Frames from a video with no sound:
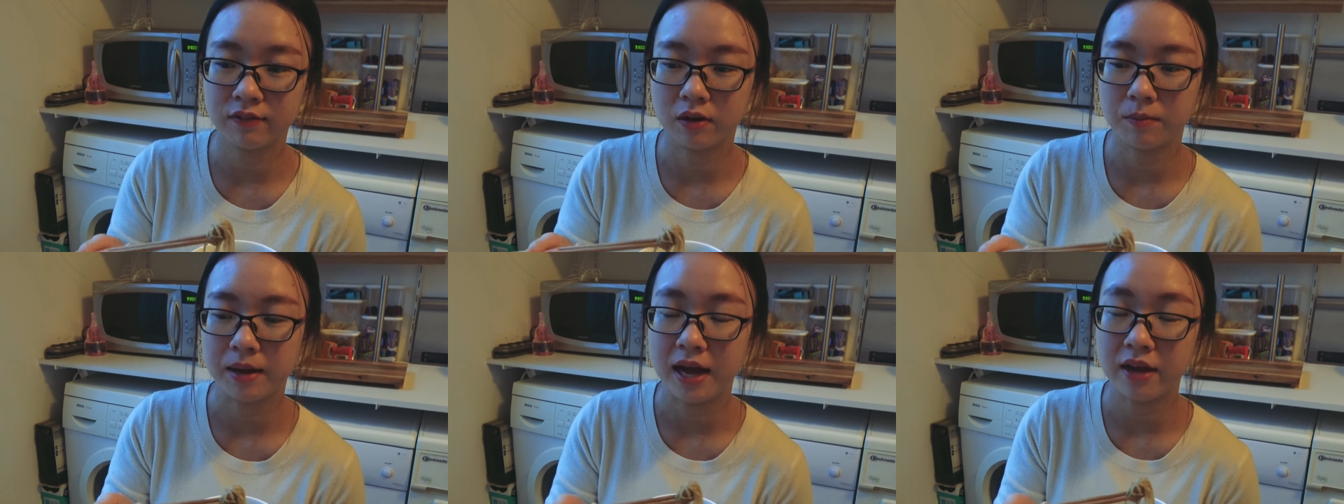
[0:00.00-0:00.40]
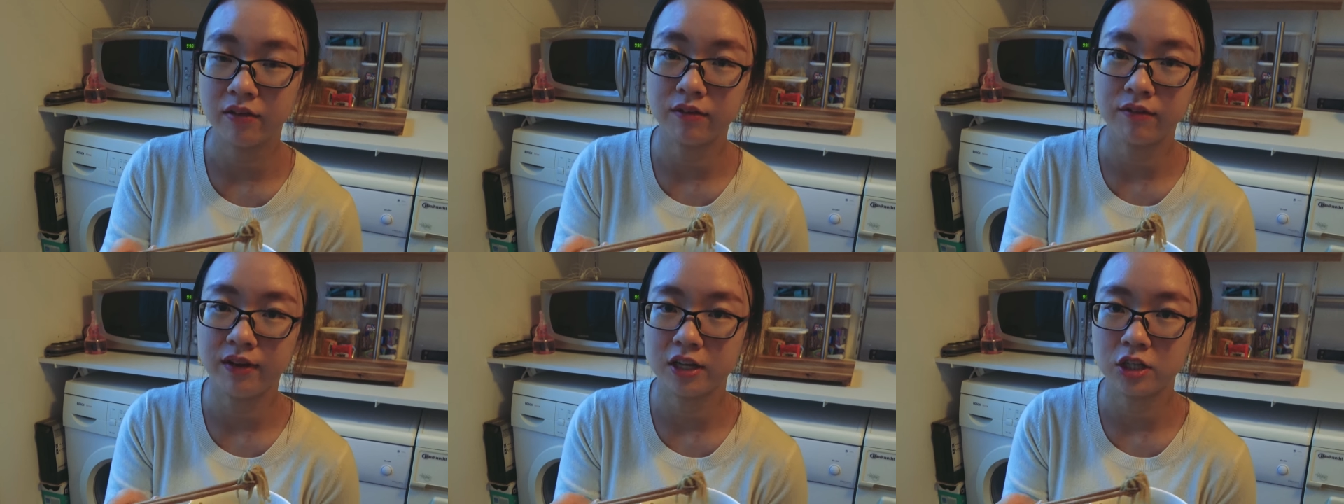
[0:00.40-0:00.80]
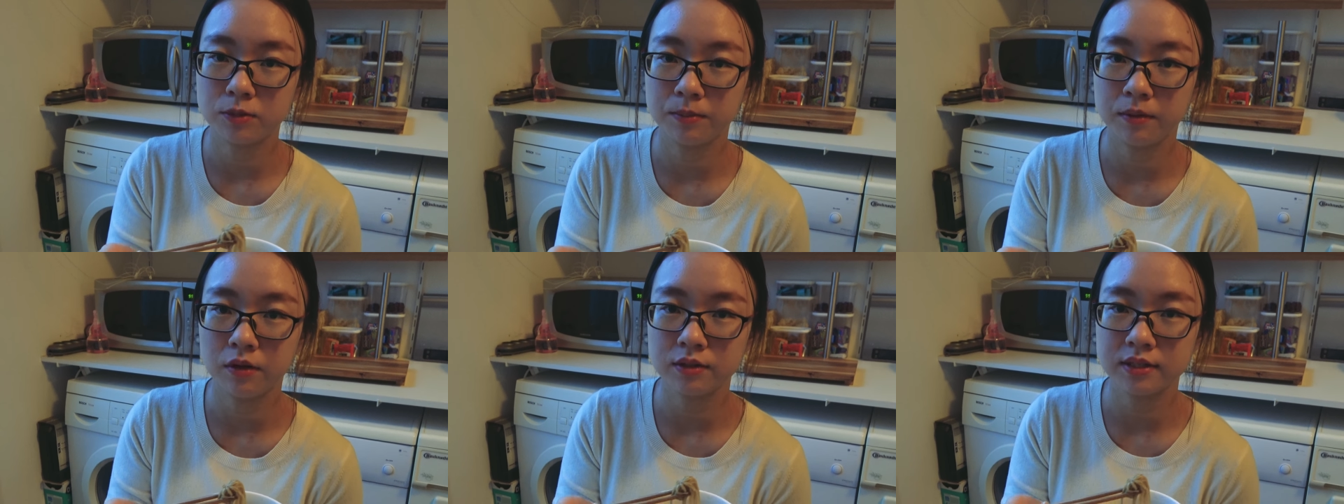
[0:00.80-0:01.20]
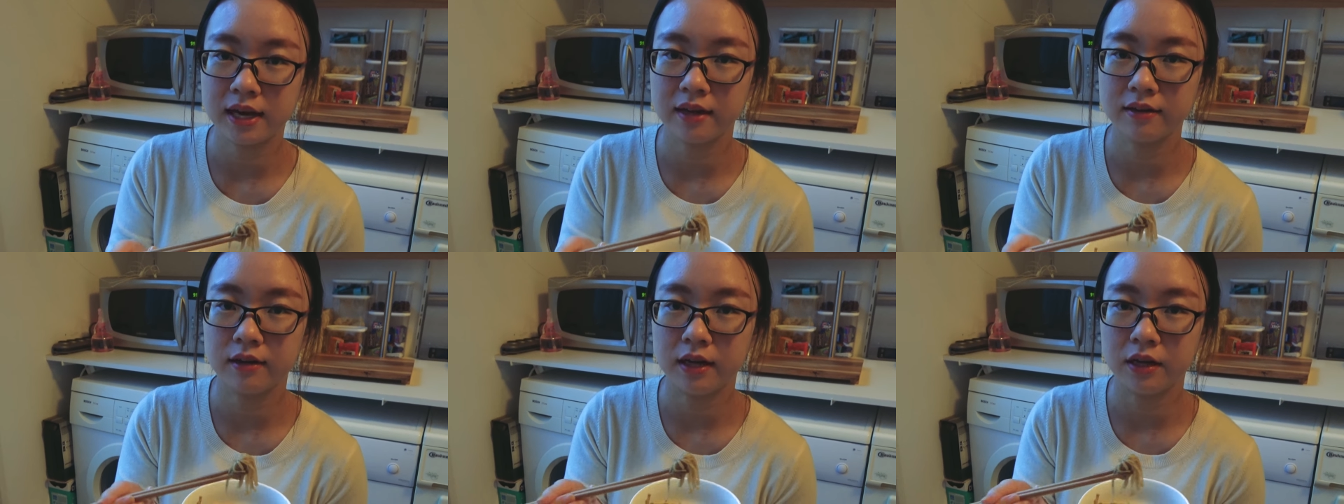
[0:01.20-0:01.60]
from other vegetables,
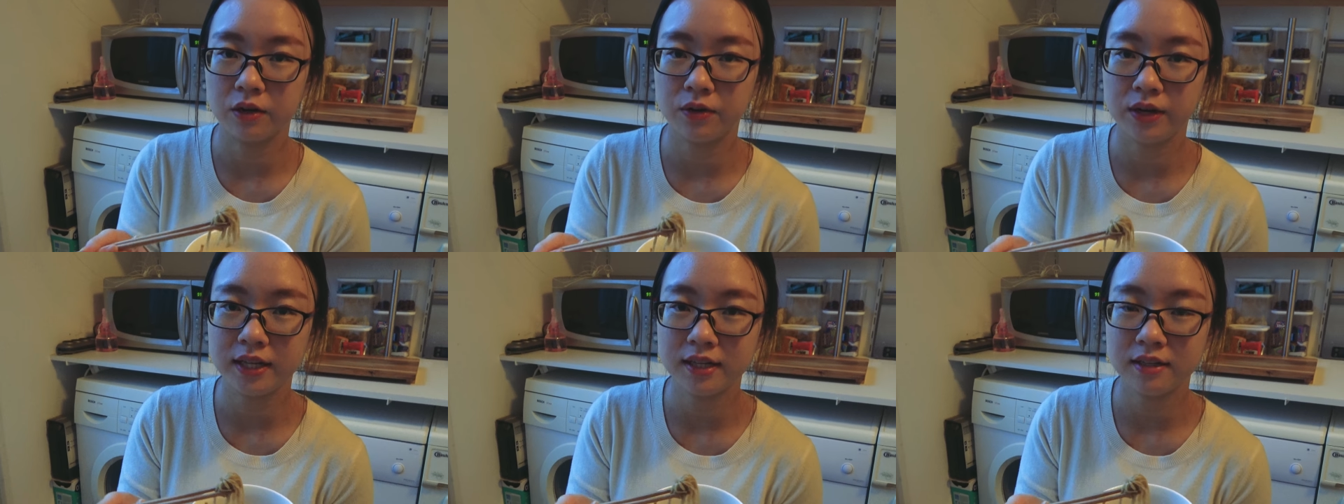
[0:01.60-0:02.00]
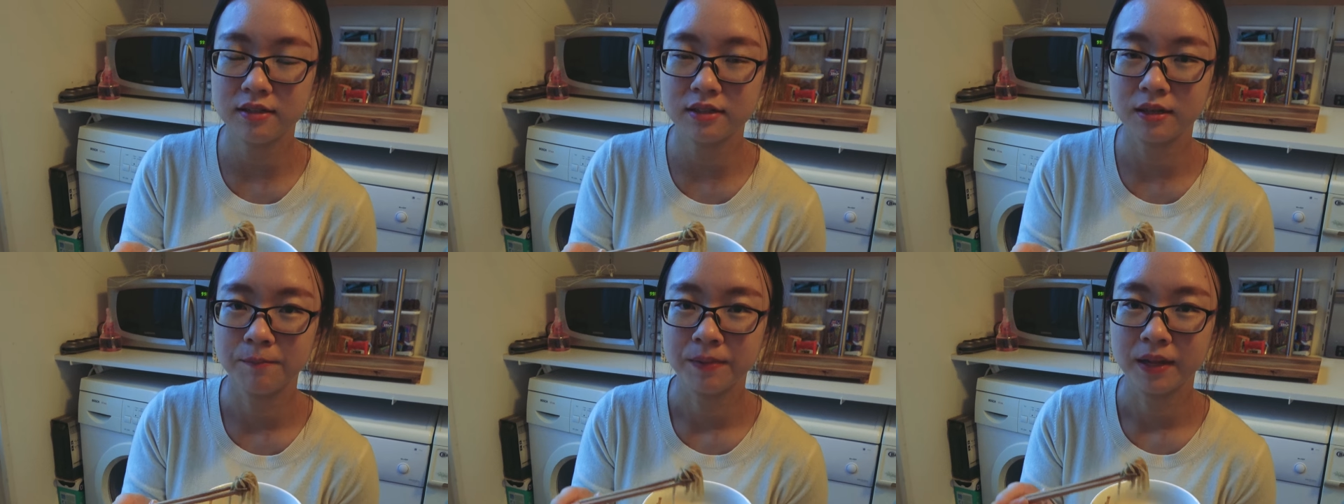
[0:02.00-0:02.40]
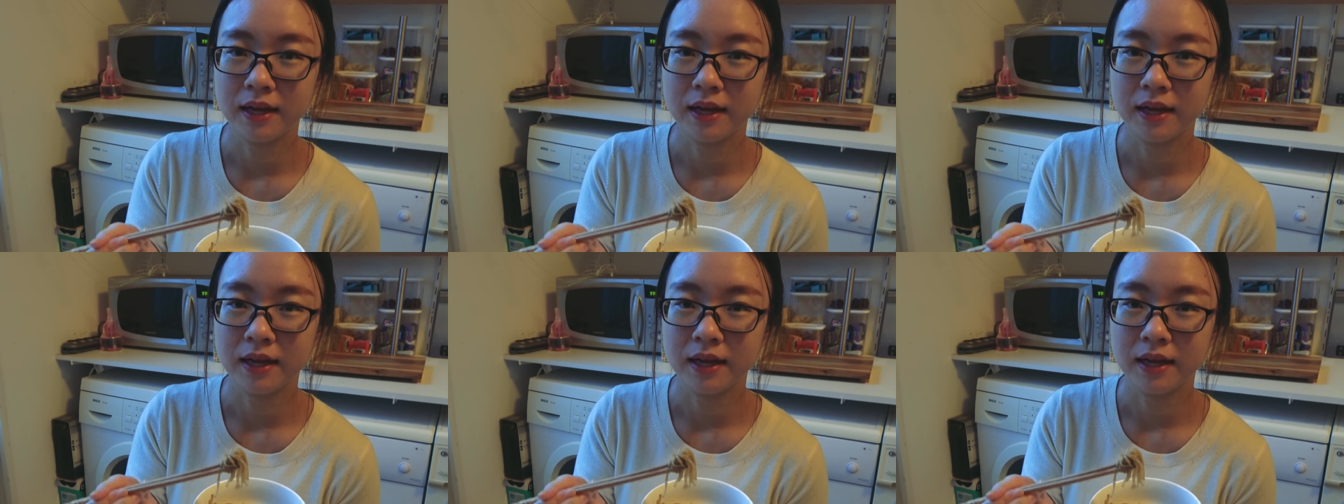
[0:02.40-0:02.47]
other ingredients,